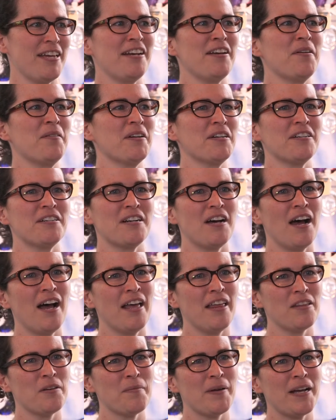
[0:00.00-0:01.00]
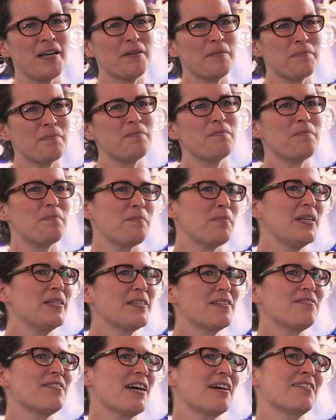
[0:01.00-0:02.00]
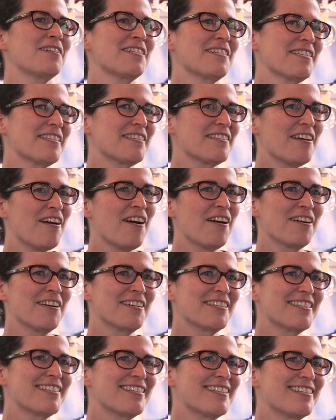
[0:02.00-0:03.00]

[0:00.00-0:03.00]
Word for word: they know it or not, they're buying a piece of that artist's heart.